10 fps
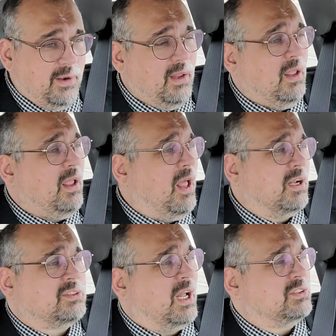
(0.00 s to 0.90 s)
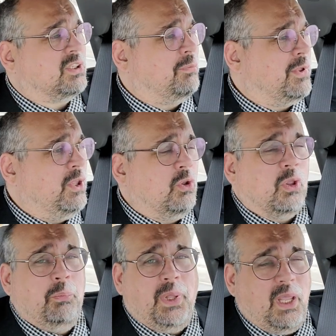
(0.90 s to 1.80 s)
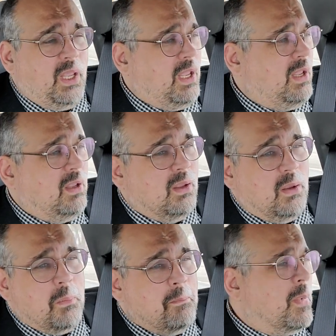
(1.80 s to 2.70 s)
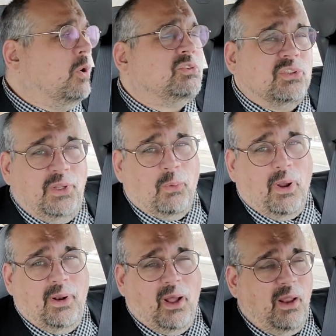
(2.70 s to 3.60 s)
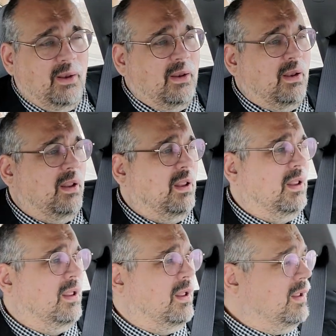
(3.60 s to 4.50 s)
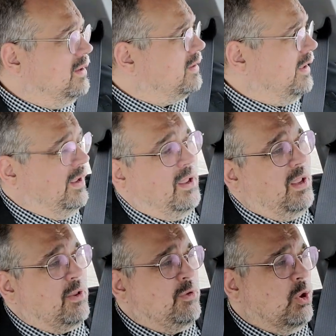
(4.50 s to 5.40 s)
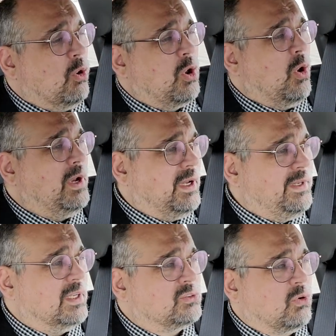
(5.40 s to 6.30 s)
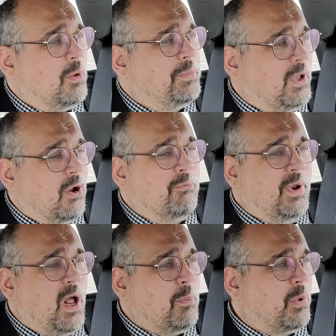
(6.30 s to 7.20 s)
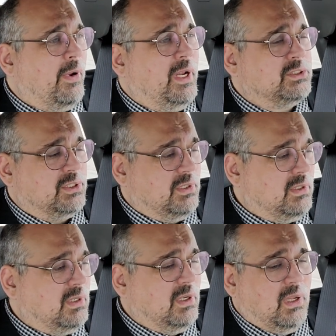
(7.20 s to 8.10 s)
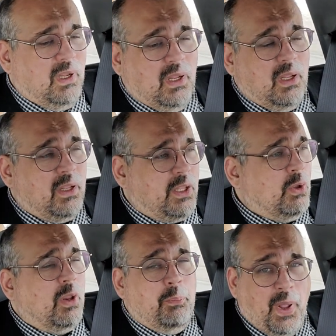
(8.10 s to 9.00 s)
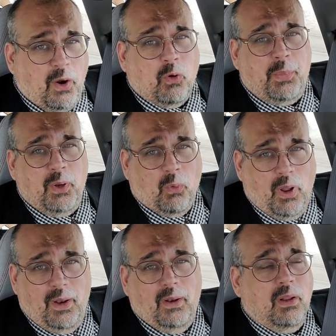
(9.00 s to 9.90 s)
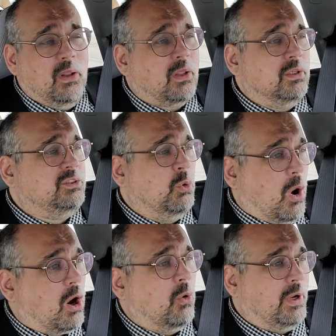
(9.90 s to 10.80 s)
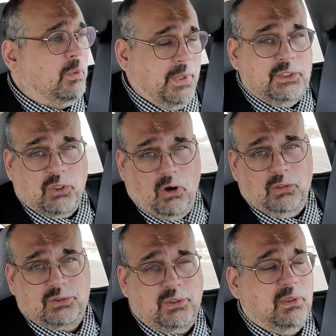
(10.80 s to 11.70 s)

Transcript: and it's not something you can be mostly right on. Okay. If you are going to disrupt a government operation, you had better be right because you are going to be charged.